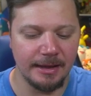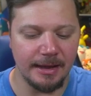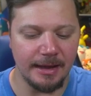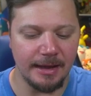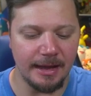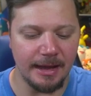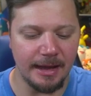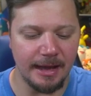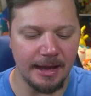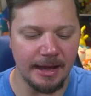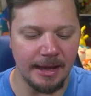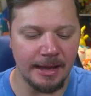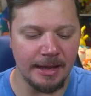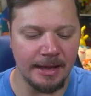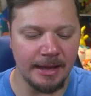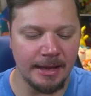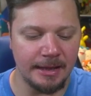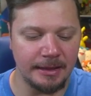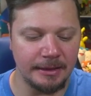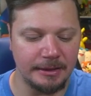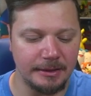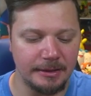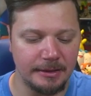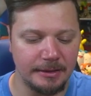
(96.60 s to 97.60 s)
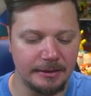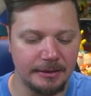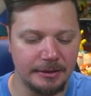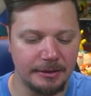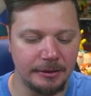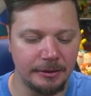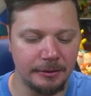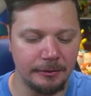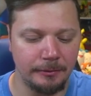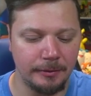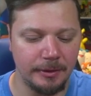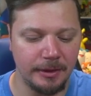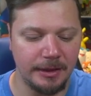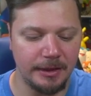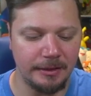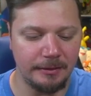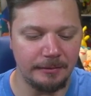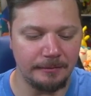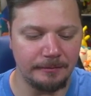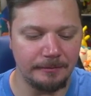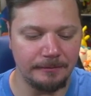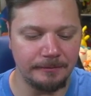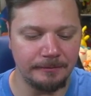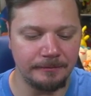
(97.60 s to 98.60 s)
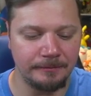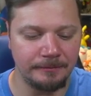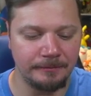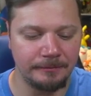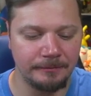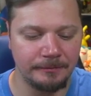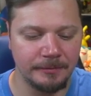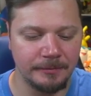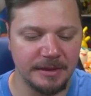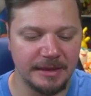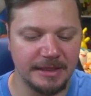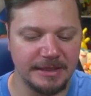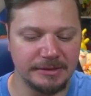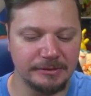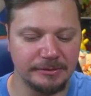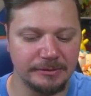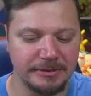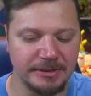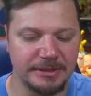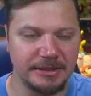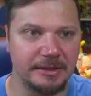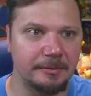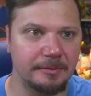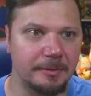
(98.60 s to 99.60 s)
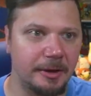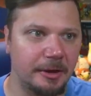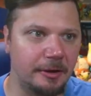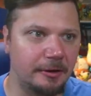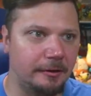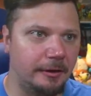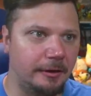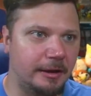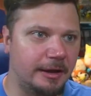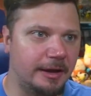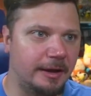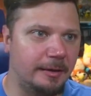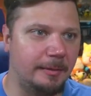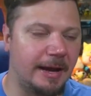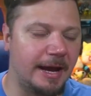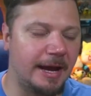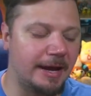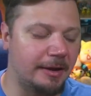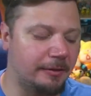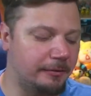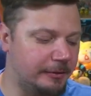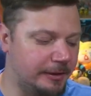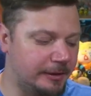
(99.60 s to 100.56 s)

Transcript: And you know what? This one's gonna be our lucky pack.